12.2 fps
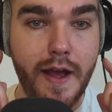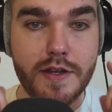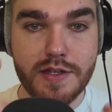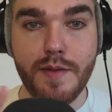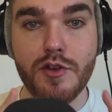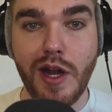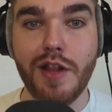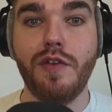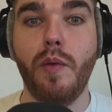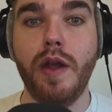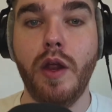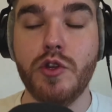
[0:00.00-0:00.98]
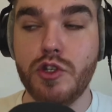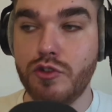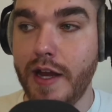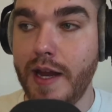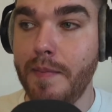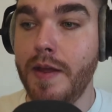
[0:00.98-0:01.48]
summer transfer window
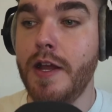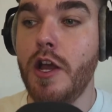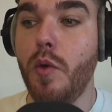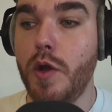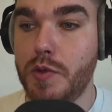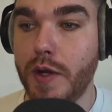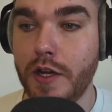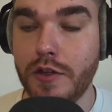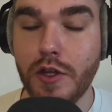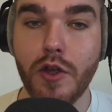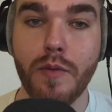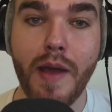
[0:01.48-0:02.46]
stream, which we're going to do.